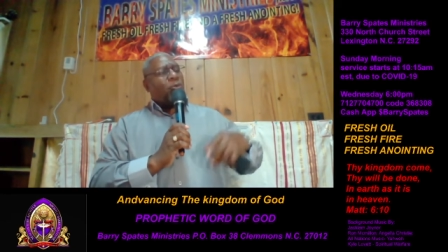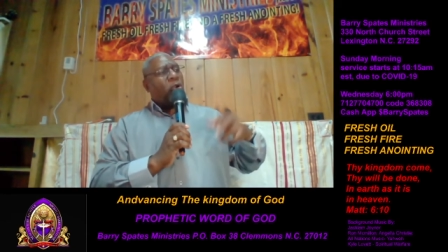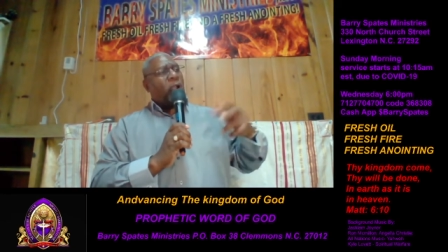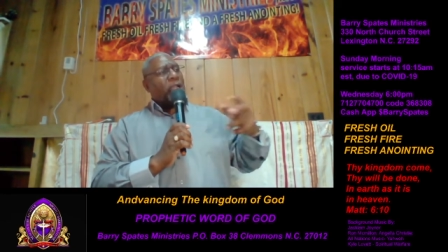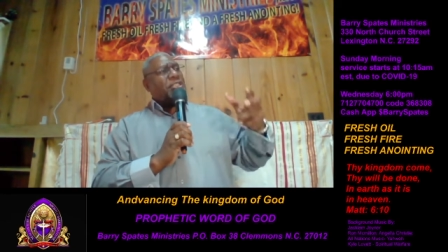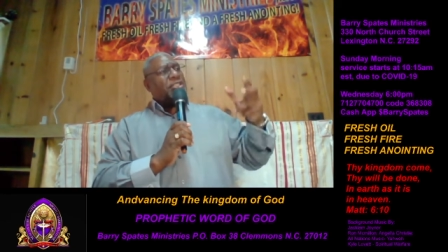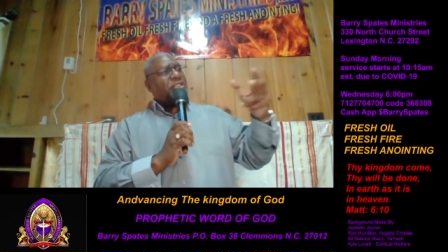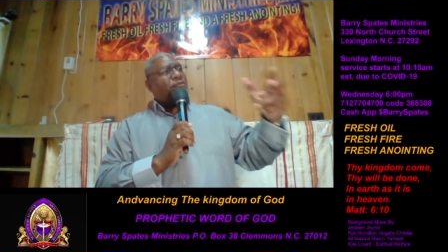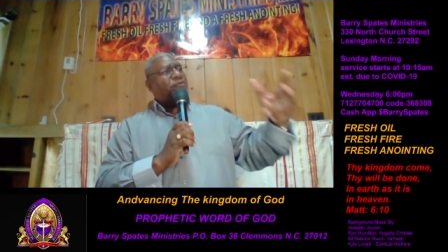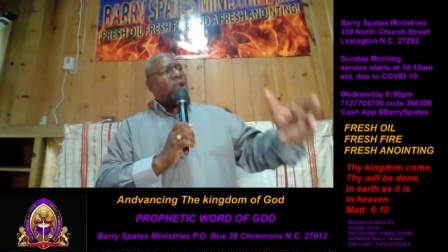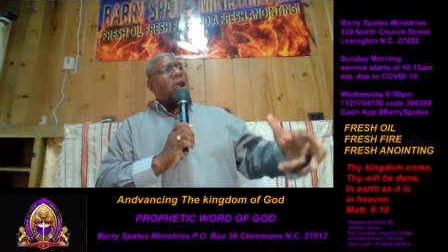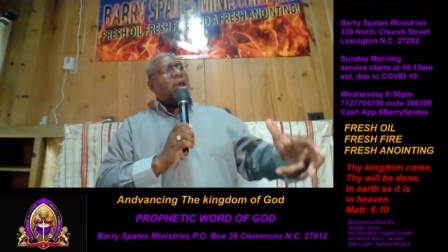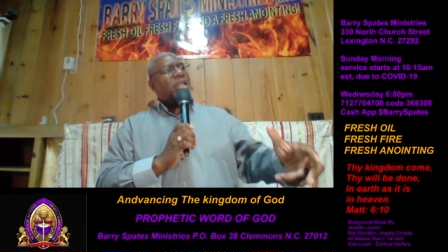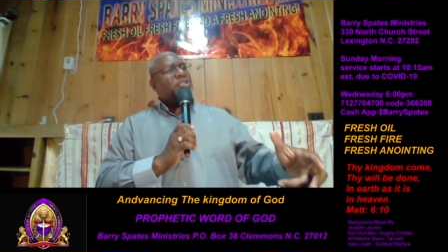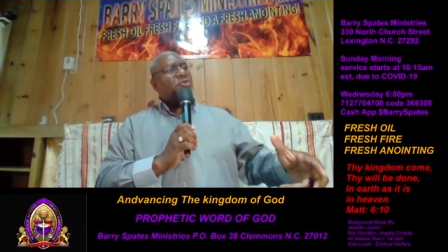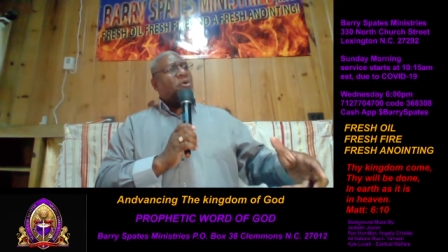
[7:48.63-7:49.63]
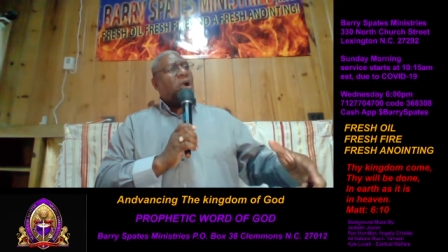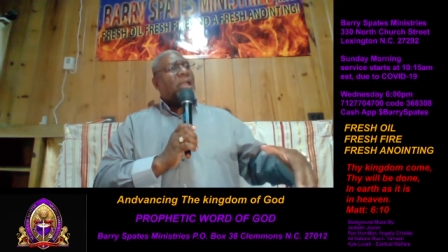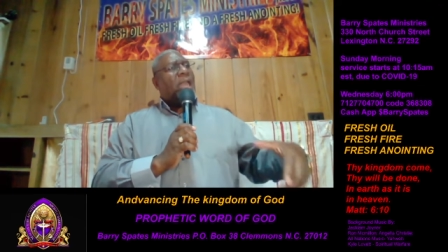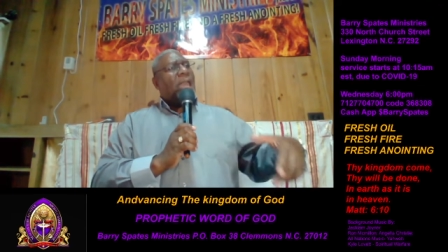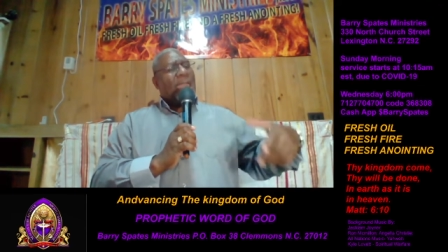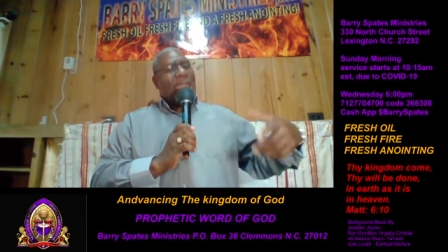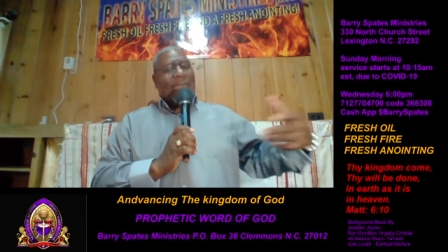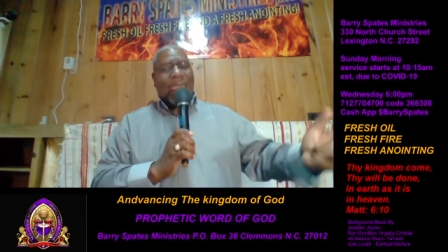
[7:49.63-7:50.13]
presence of God is
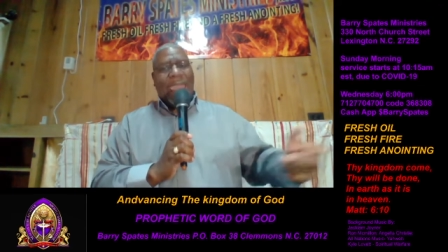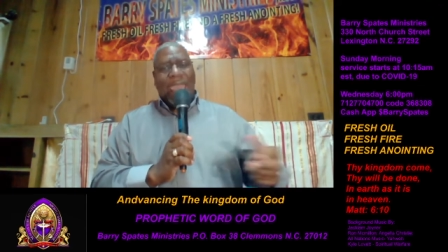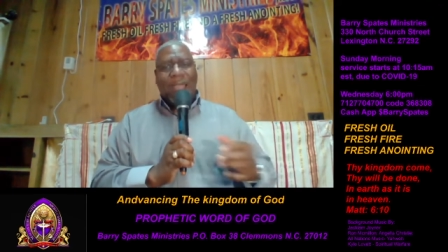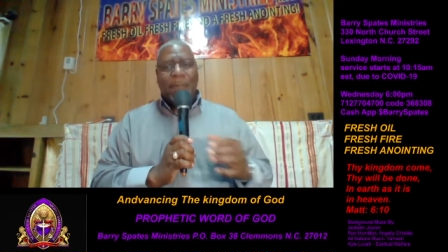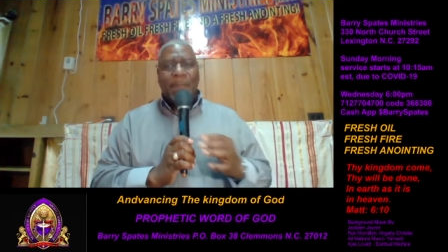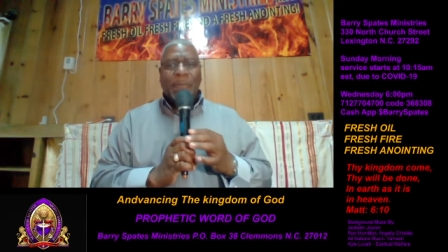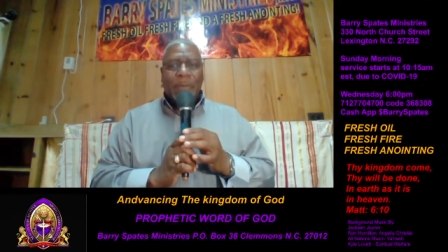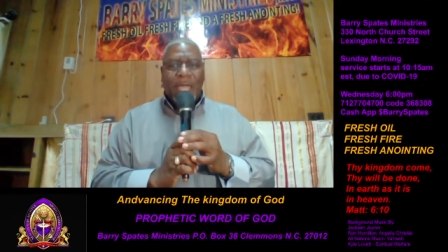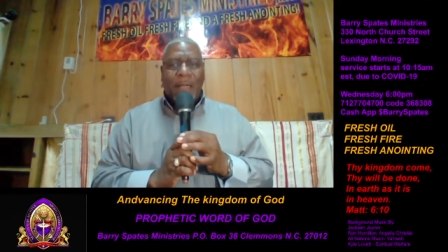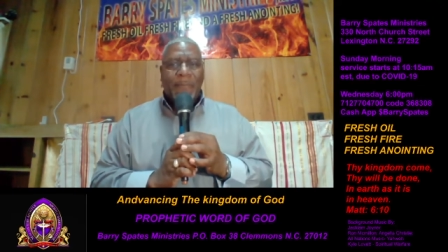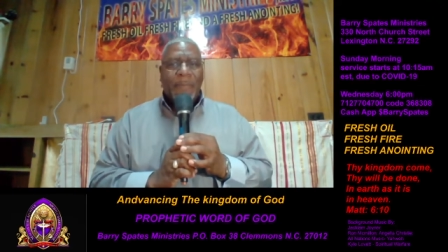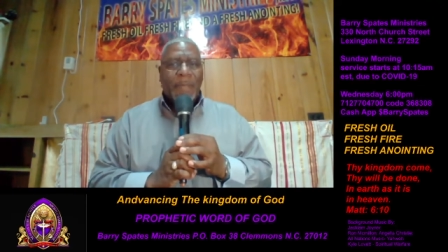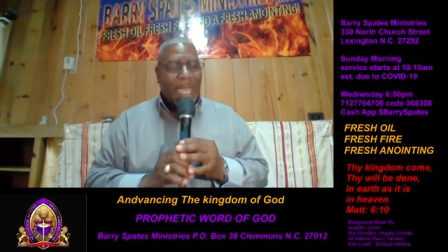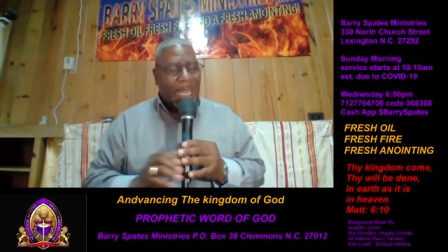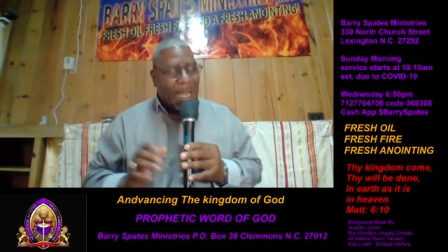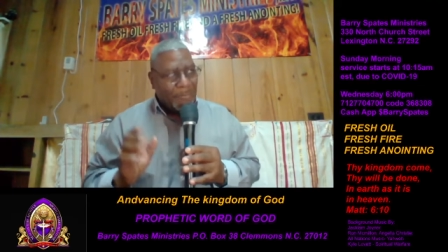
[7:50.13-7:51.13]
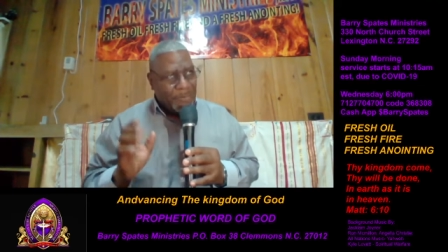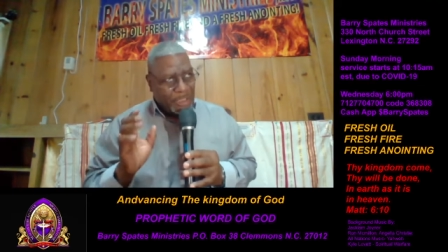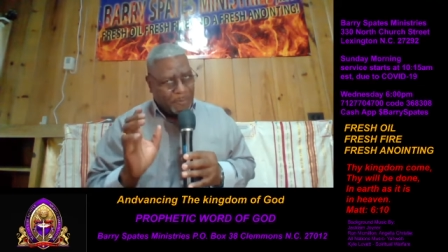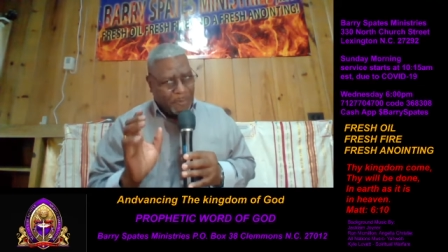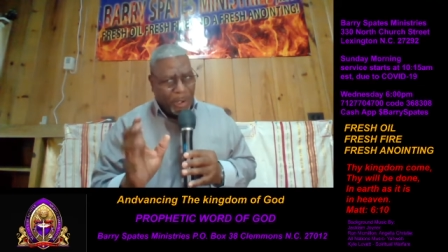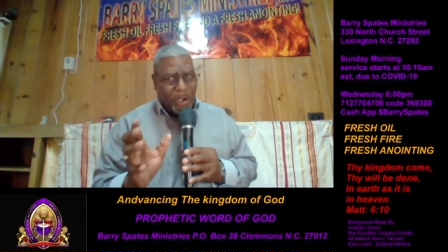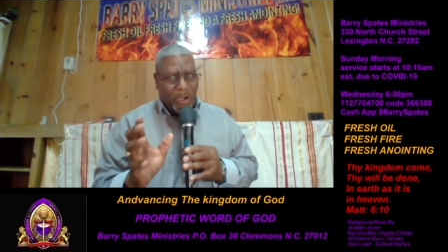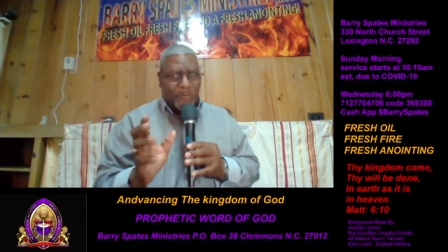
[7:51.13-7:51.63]
what? At hand. Now, and I'm
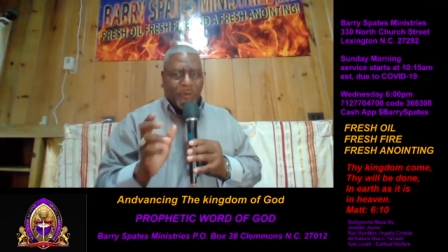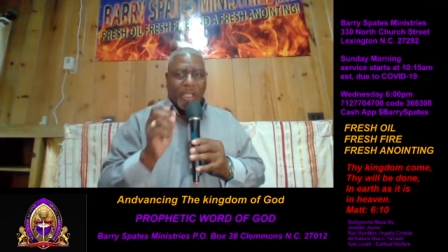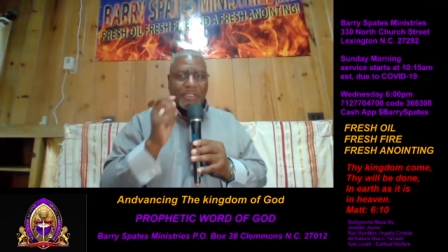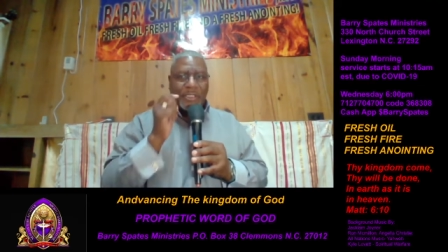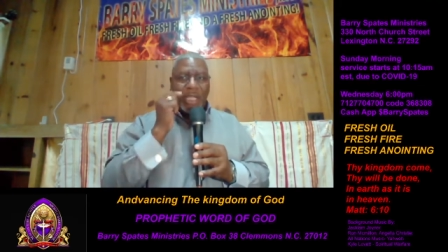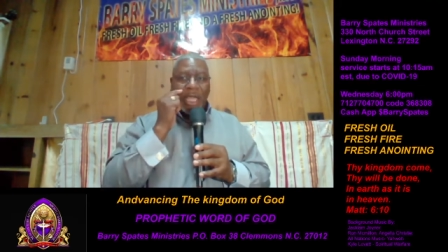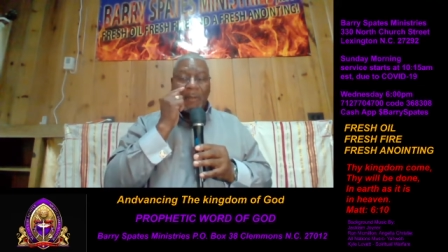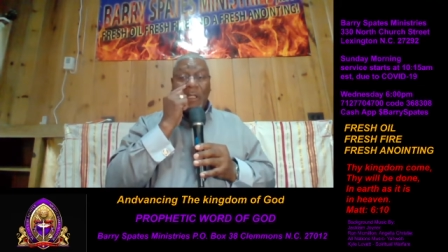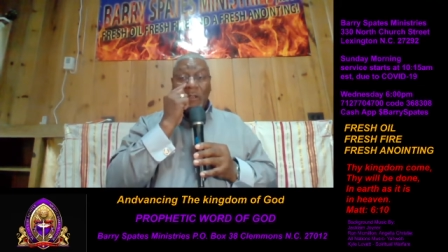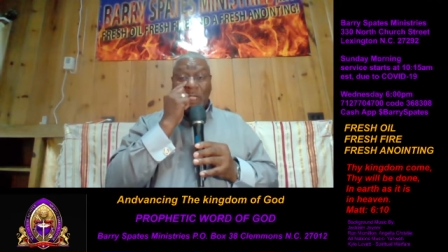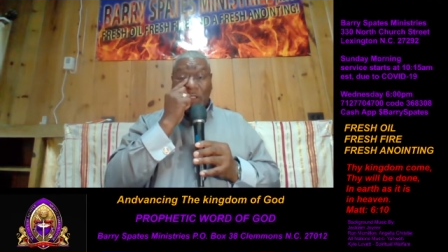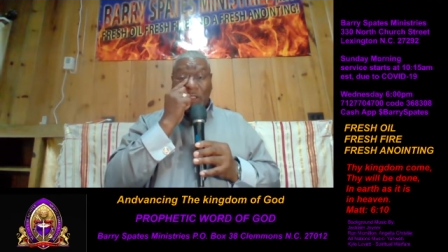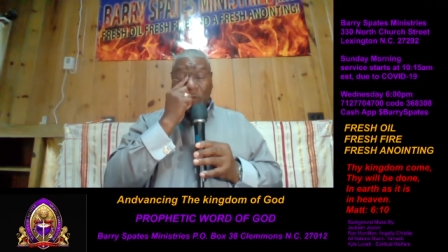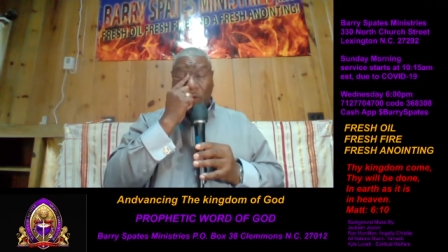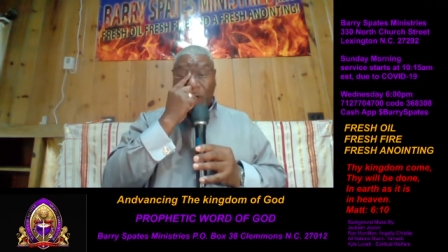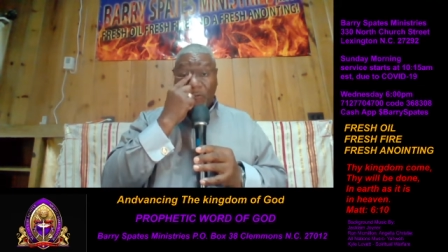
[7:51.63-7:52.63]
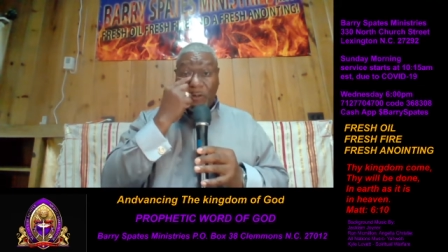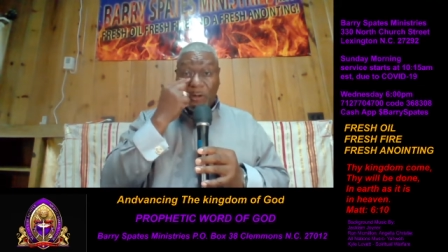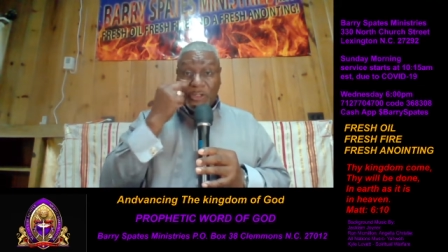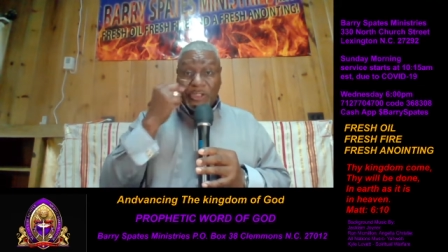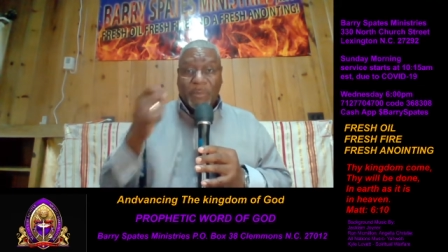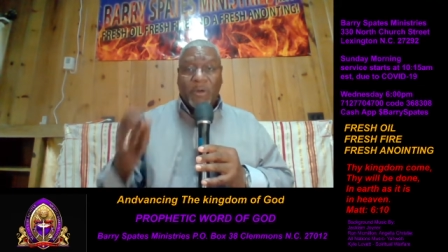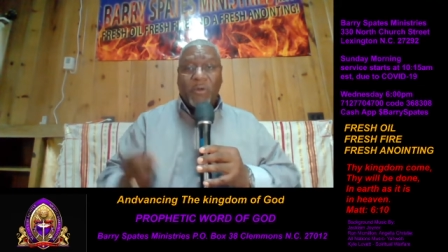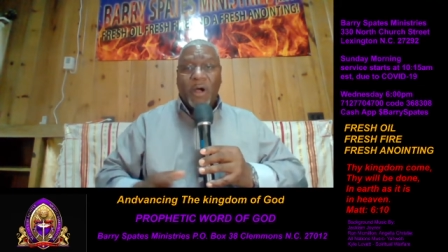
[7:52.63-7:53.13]
just paraphrasing that. Let's read
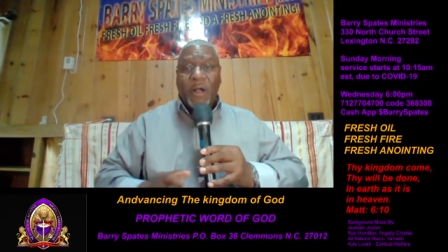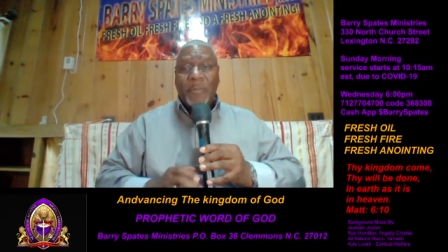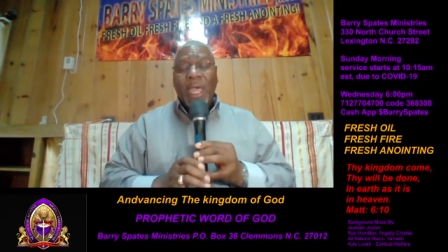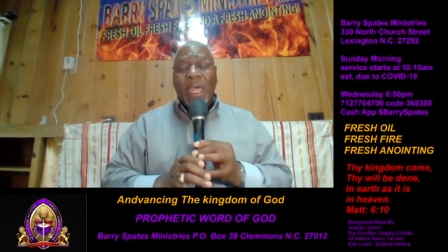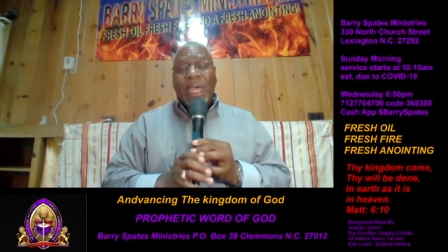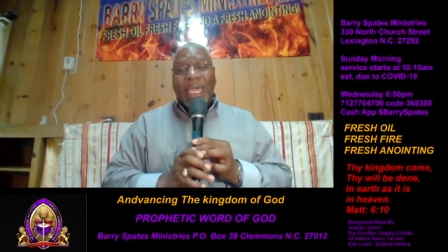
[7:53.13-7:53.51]
verse number 1.